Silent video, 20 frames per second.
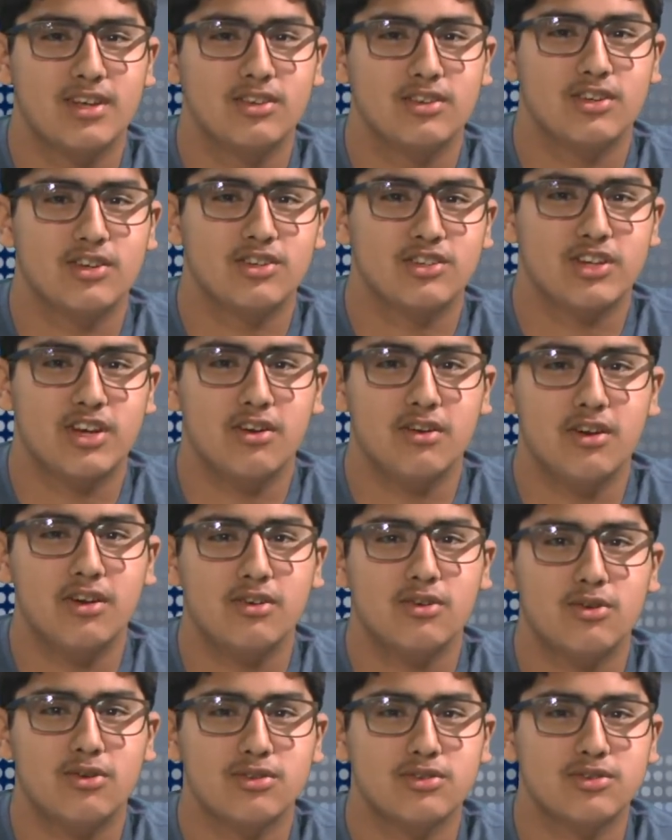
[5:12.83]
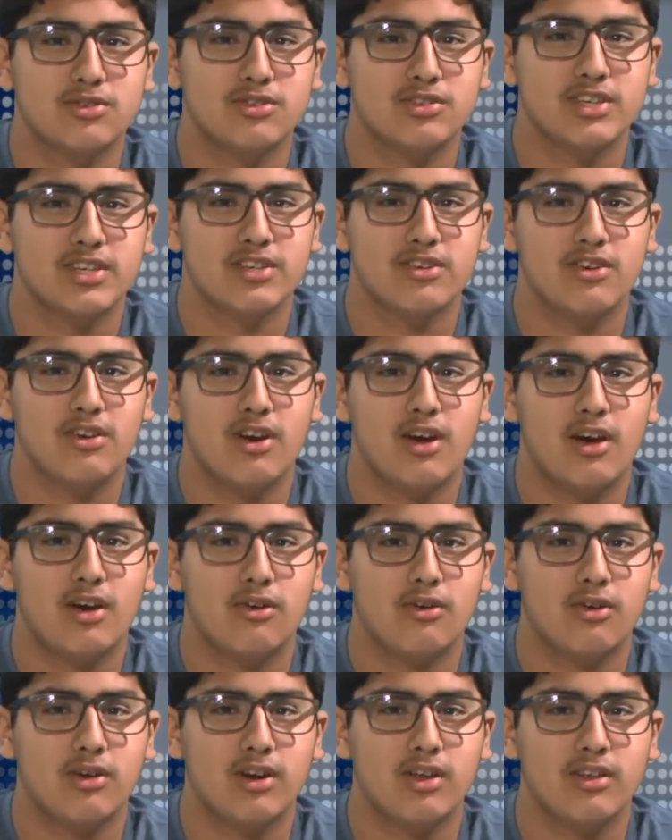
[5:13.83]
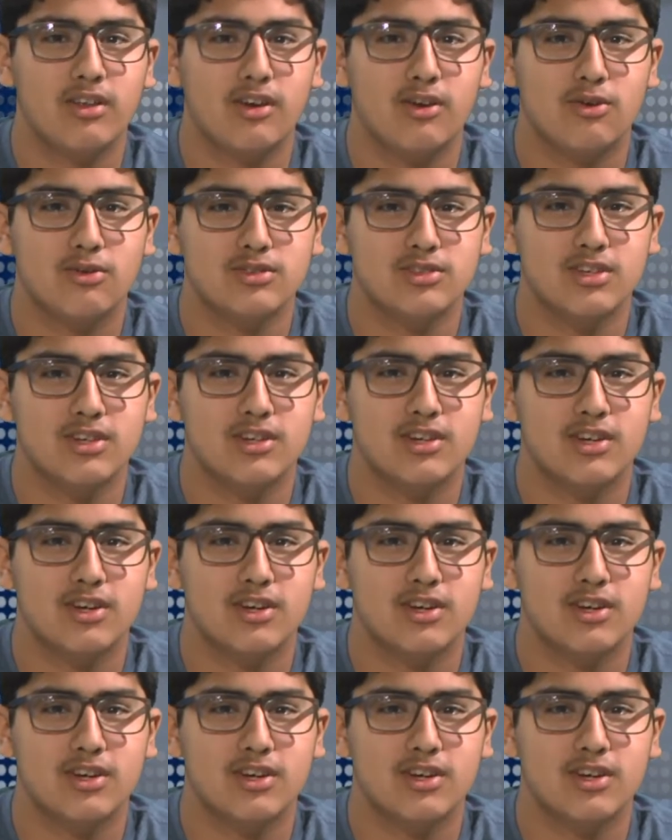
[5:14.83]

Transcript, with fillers: The shout-out goes to senior Aurora De Loza.